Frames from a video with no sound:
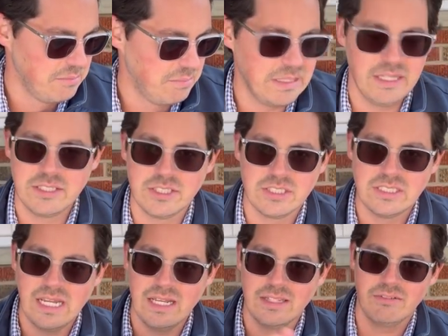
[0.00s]
But let's just
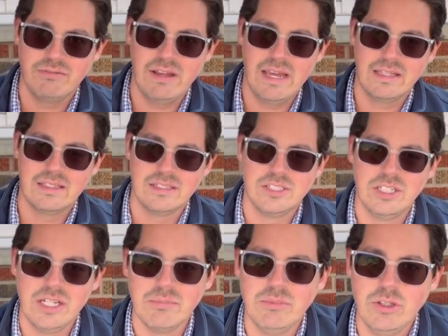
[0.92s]
take the fact that
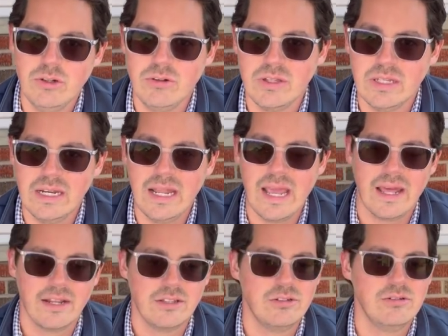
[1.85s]
GM knew that it
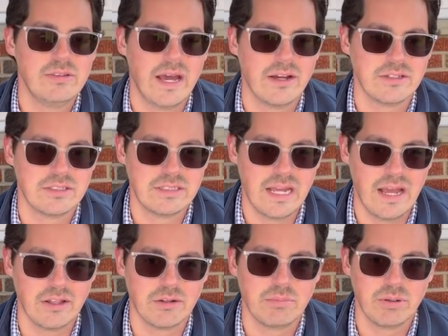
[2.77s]
had a
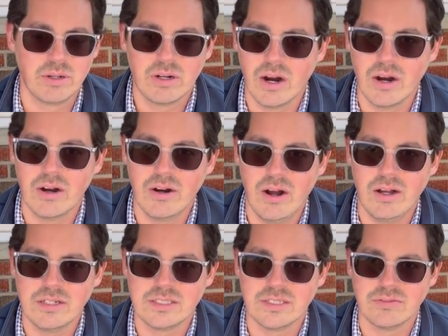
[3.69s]
$2,000 per car
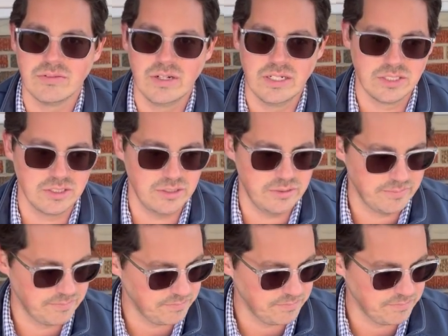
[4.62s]
cost differential.